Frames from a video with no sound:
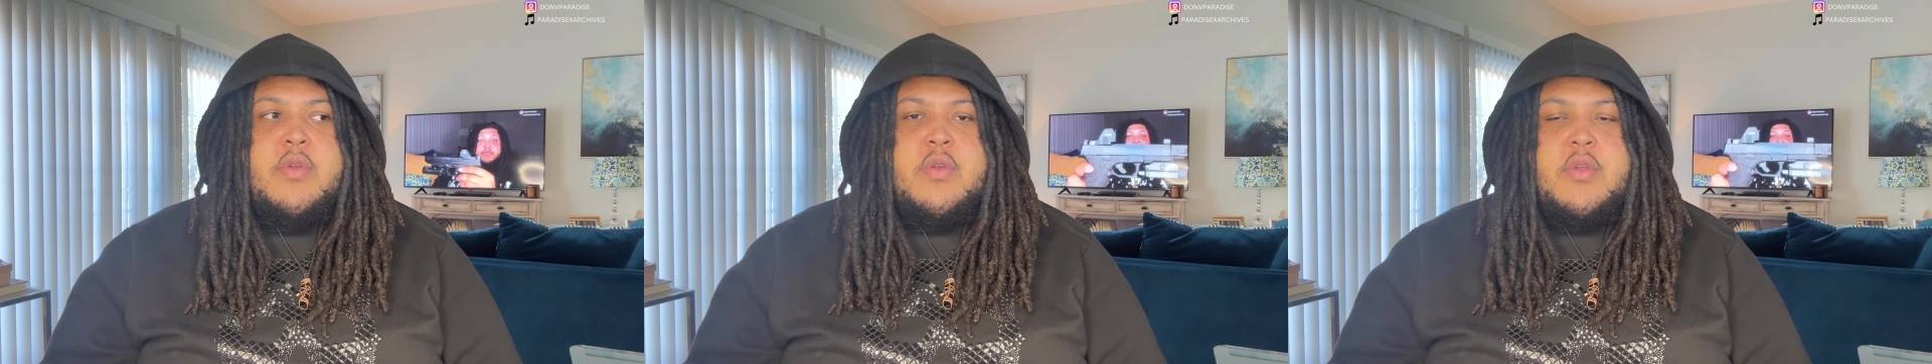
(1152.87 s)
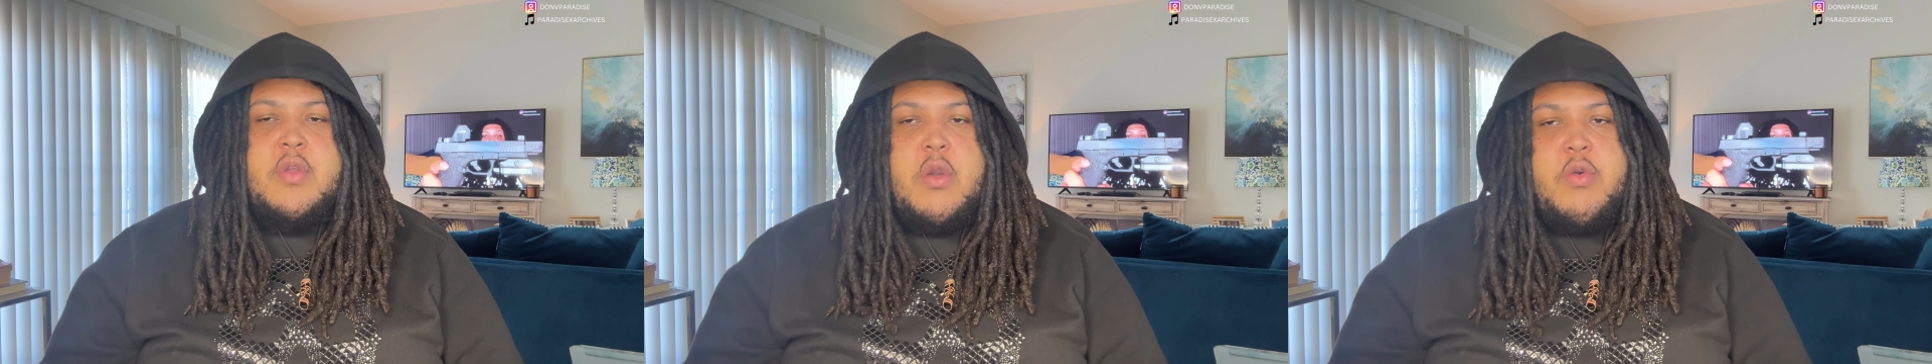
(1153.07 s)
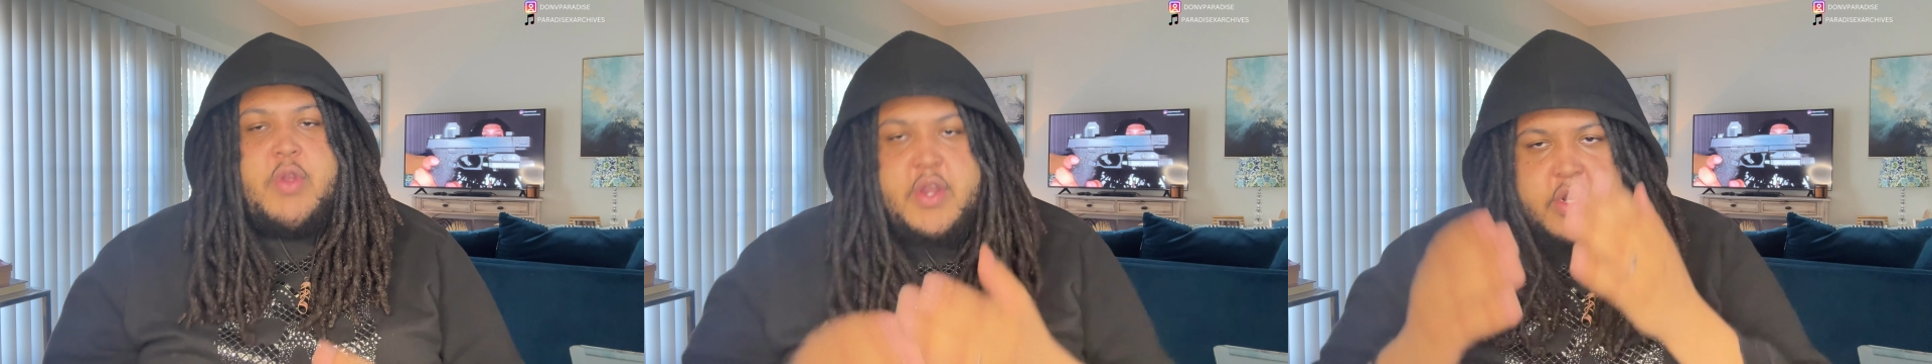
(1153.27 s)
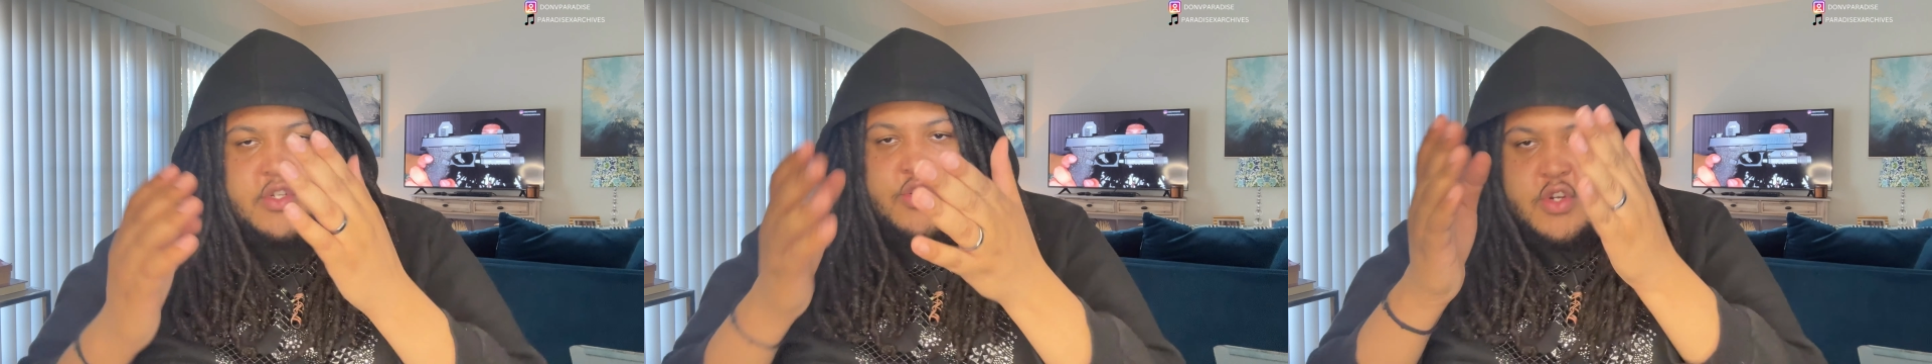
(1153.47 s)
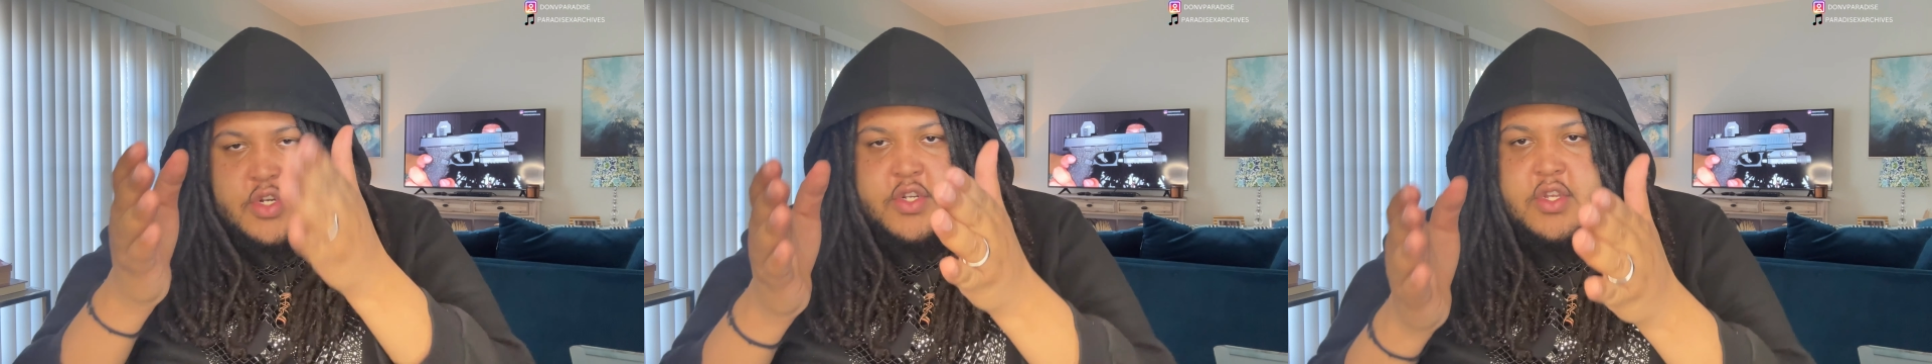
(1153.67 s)
go get a
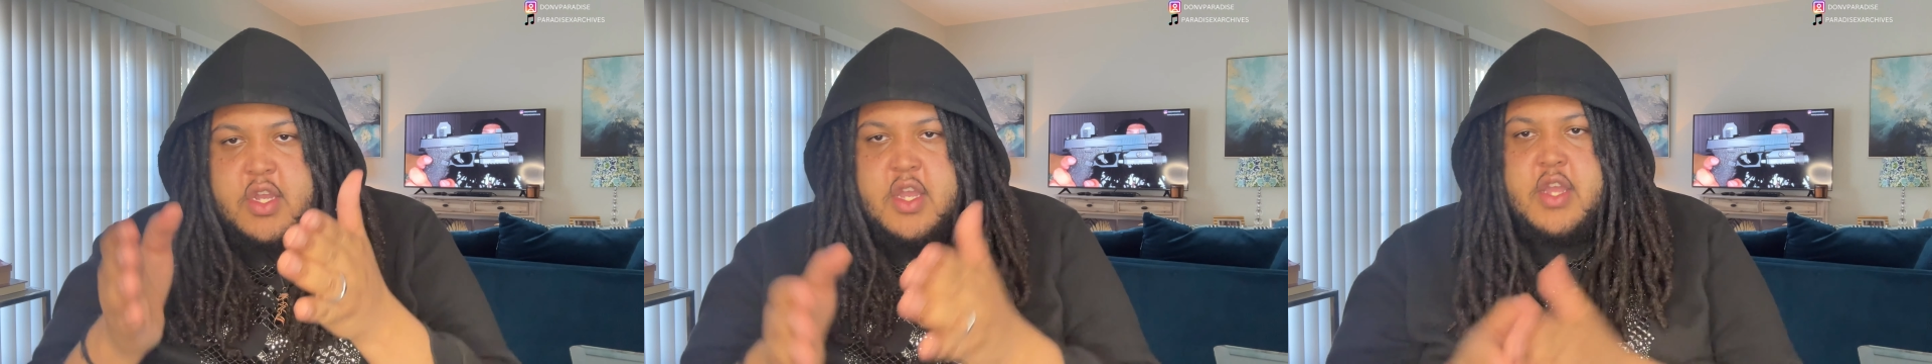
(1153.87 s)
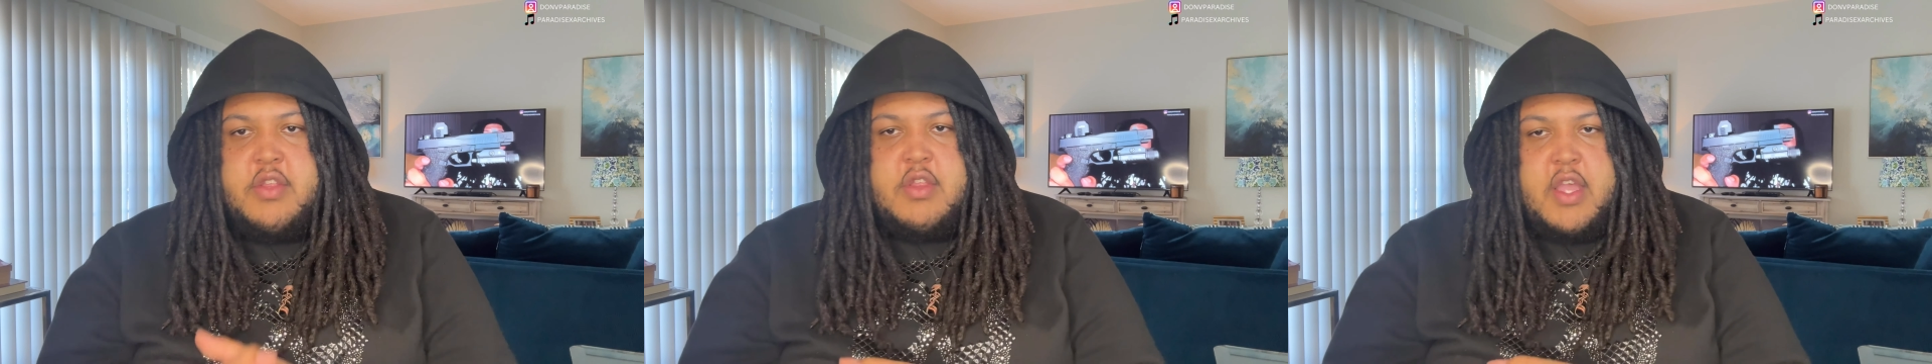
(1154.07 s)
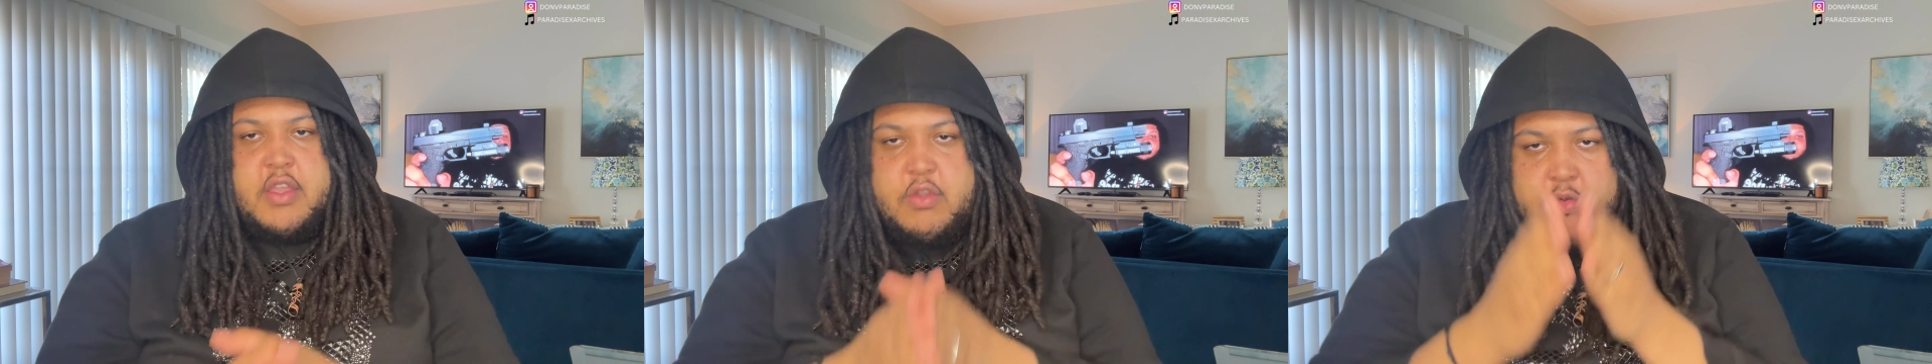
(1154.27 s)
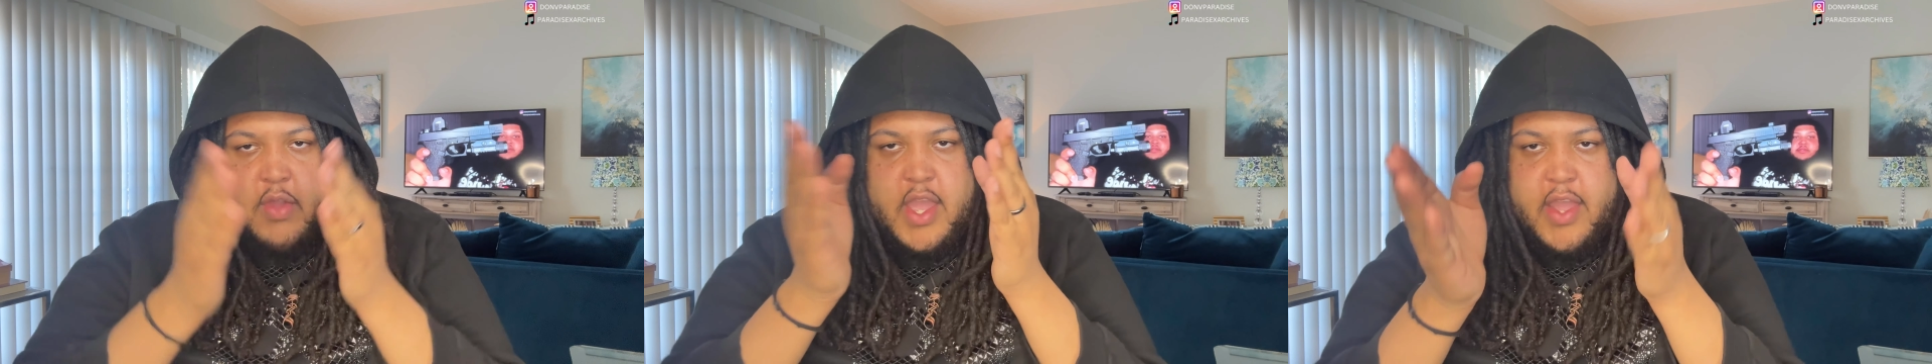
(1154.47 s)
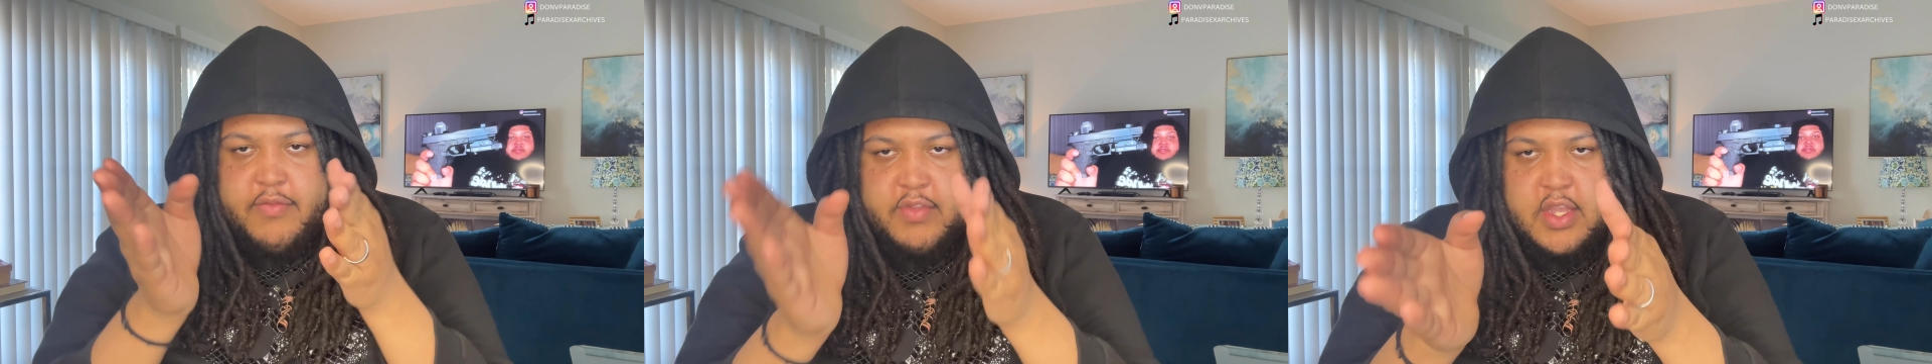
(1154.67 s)
Trijicon. Like, you
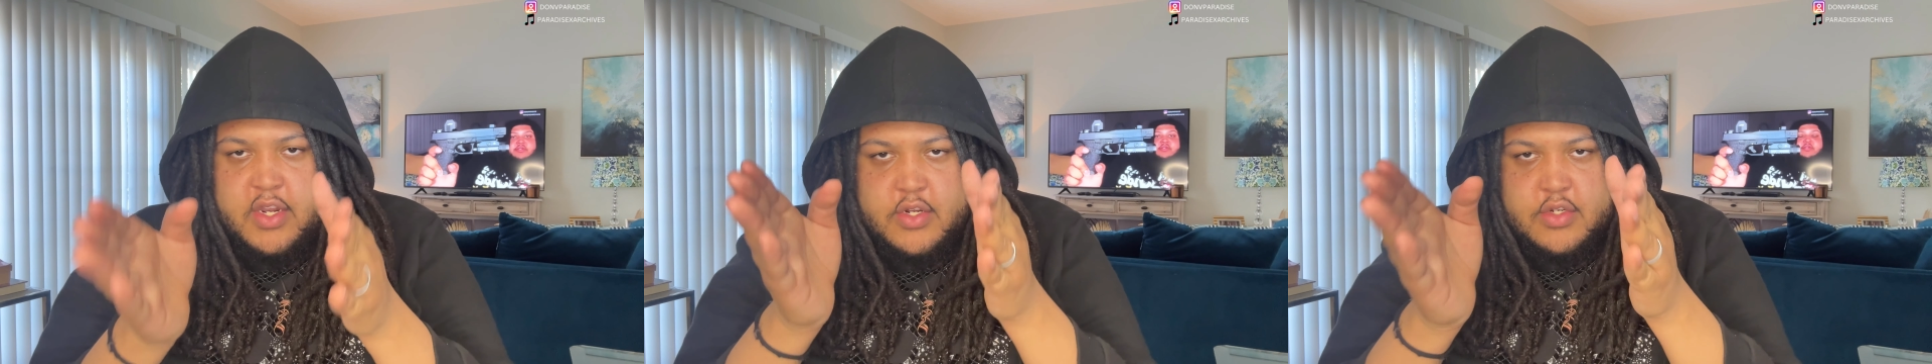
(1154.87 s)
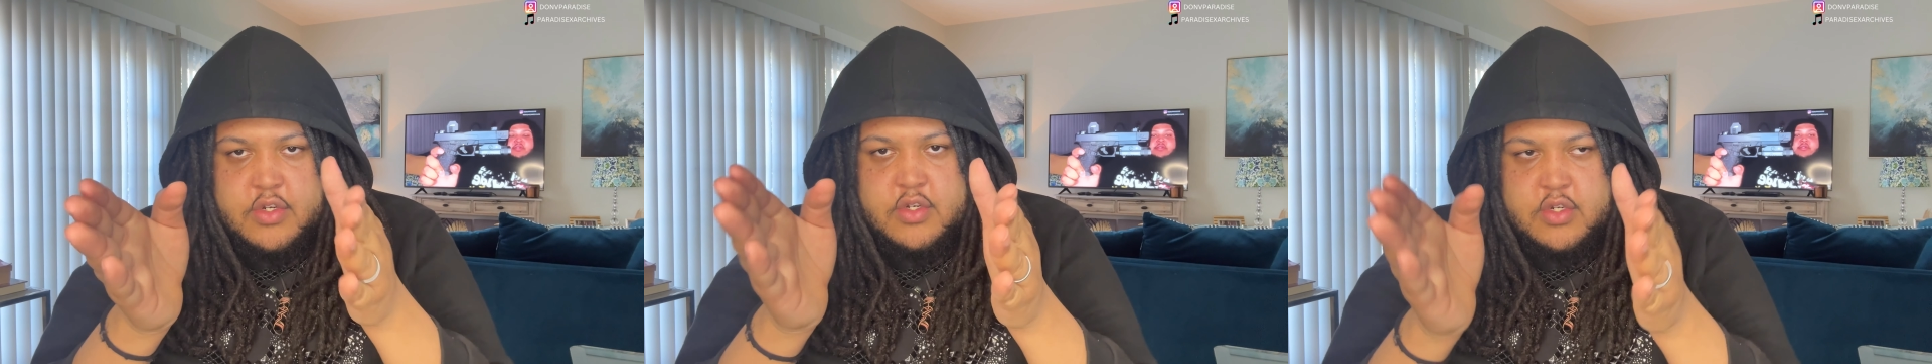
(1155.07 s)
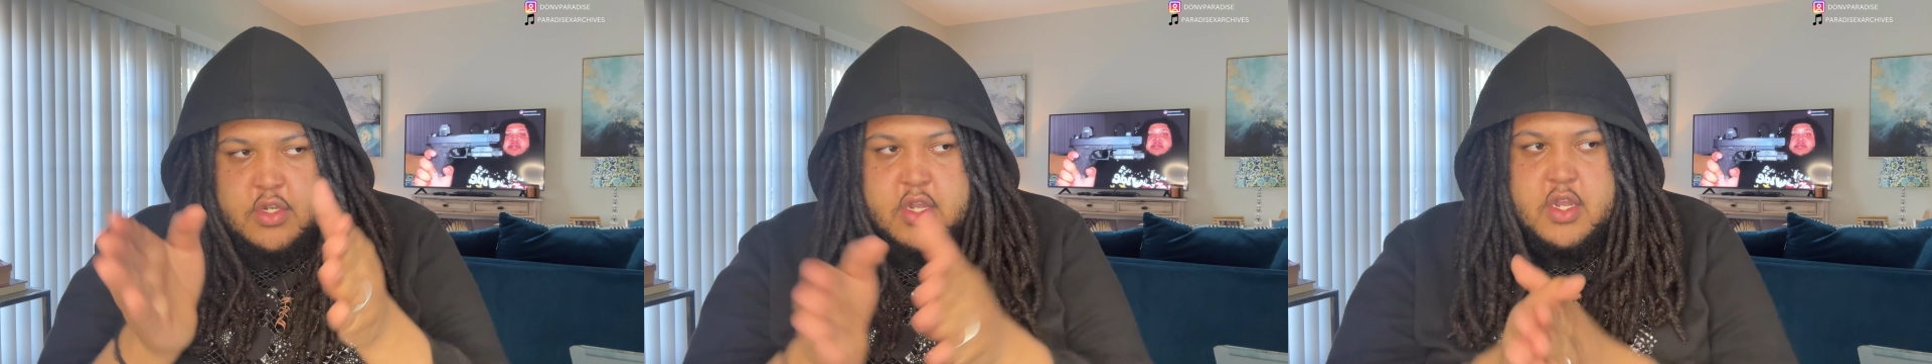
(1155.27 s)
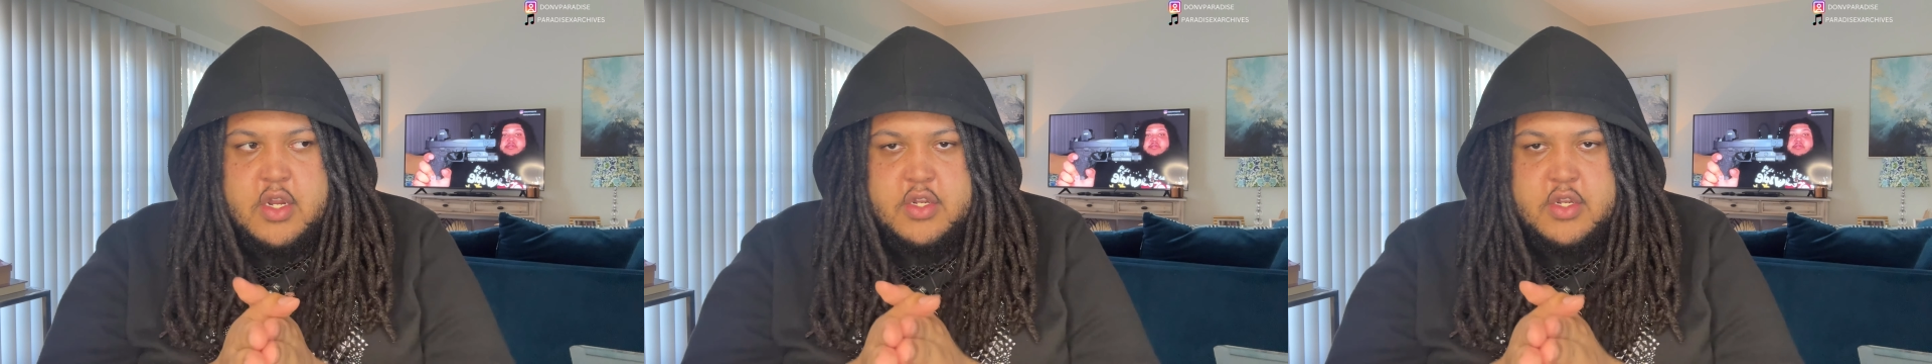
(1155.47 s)
have to get a Trijicon.